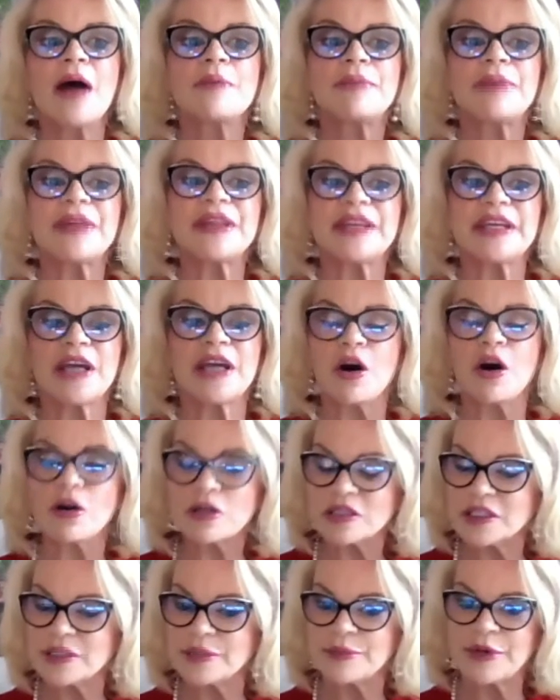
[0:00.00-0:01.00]
But the
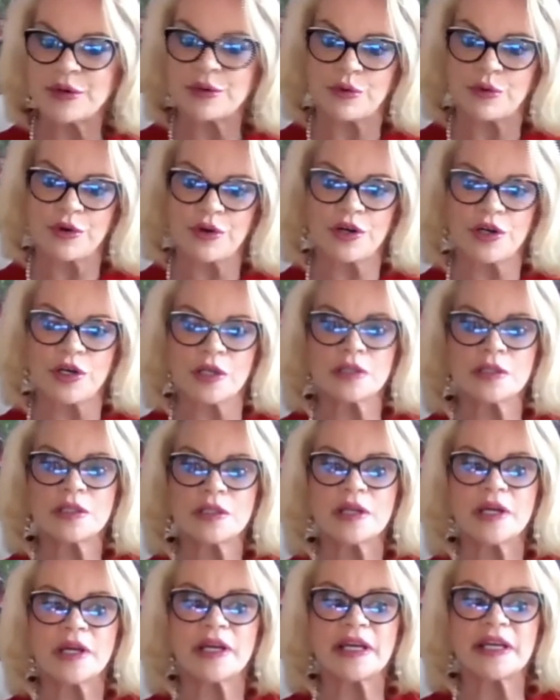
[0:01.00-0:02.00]
ultimate world
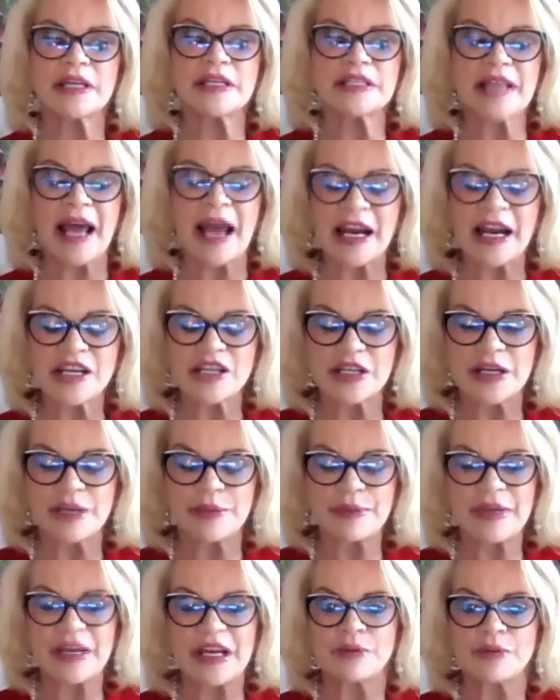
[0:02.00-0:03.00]
is actually to
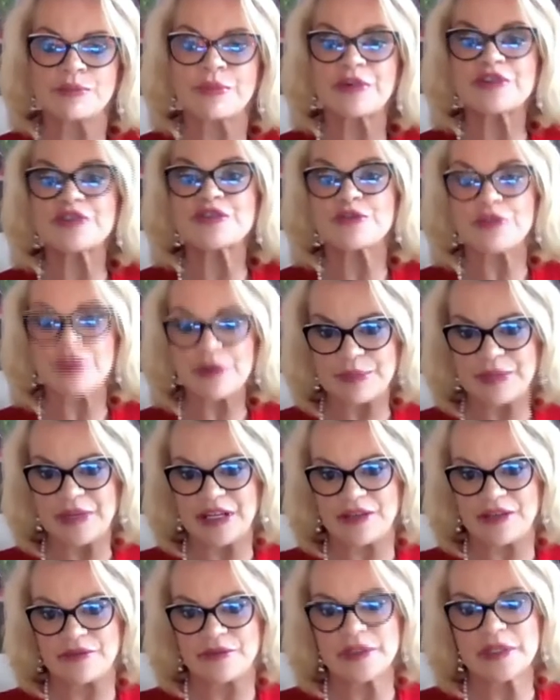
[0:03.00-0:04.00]
become
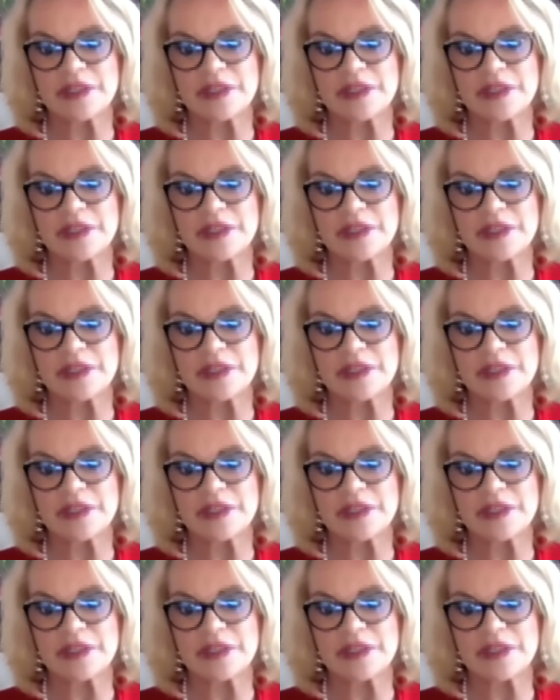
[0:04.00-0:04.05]
prescriptive.